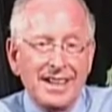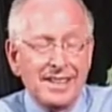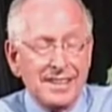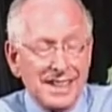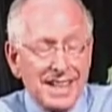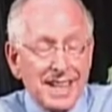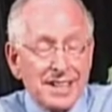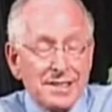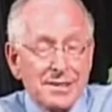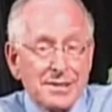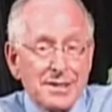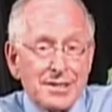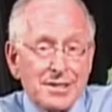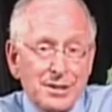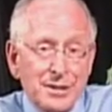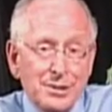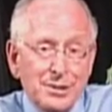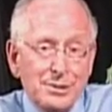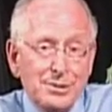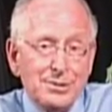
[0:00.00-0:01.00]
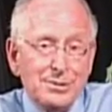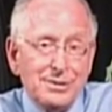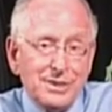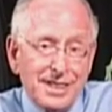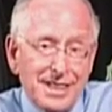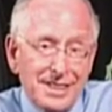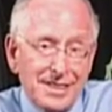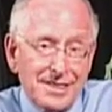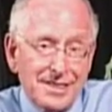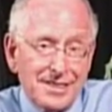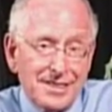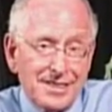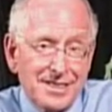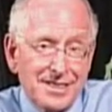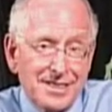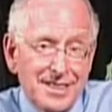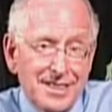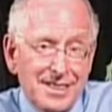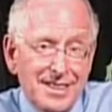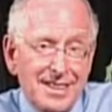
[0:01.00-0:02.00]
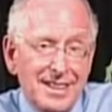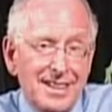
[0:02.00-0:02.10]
And the answer is two years.